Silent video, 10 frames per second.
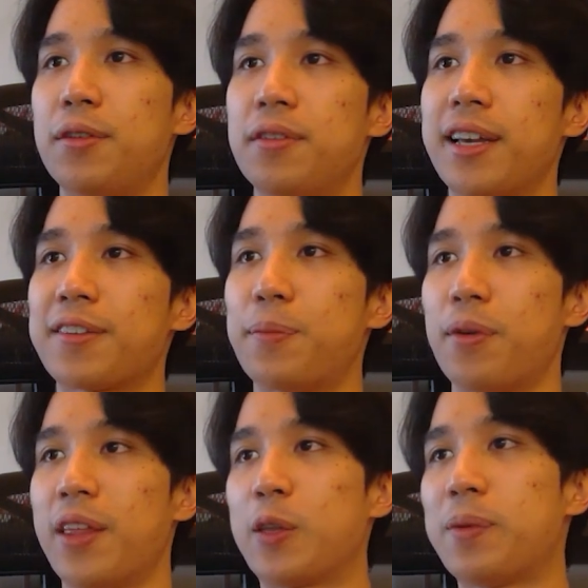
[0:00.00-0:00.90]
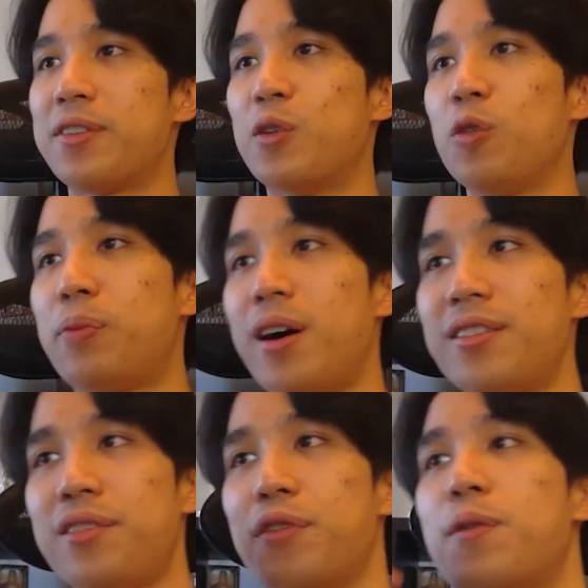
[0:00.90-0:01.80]
tech support that explains the whole
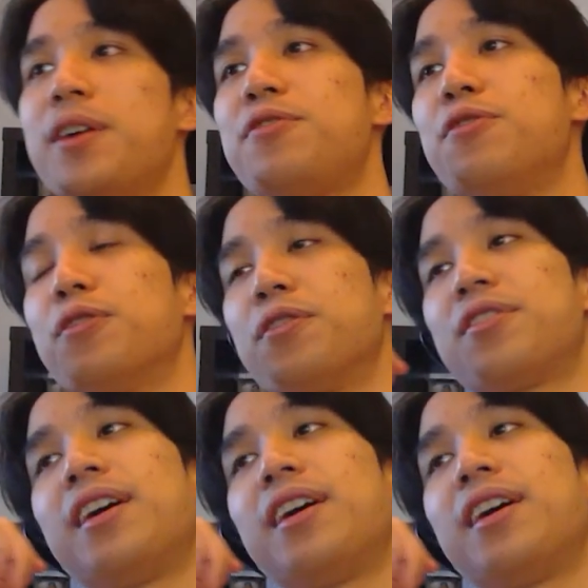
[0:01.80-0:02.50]
process for Quest users,